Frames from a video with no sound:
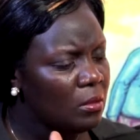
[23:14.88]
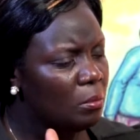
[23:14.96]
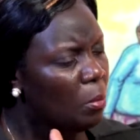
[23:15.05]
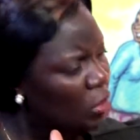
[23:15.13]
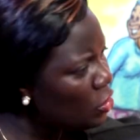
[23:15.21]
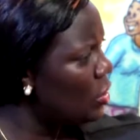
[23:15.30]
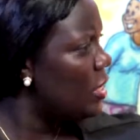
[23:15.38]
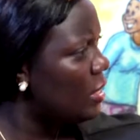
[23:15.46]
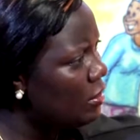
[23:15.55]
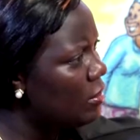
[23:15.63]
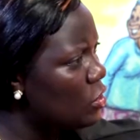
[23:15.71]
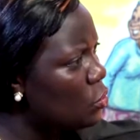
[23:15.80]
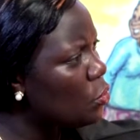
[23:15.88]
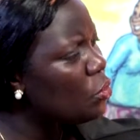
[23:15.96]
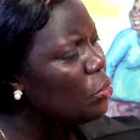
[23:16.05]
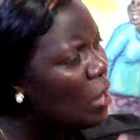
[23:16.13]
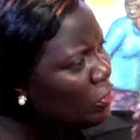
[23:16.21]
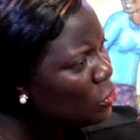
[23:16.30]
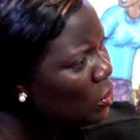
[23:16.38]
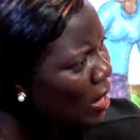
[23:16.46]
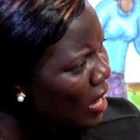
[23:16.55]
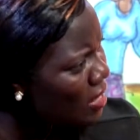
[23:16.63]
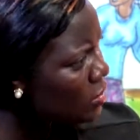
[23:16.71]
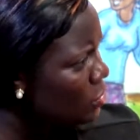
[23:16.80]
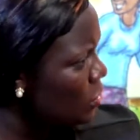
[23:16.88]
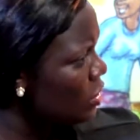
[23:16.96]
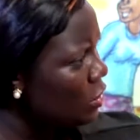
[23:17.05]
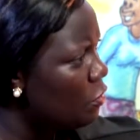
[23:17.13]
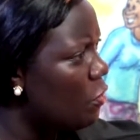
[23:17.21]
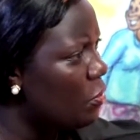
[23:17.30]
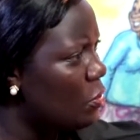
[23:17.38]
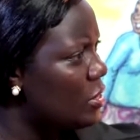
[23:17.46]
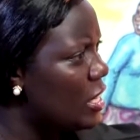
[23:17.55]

modeling in this school? You have to ask yourself all those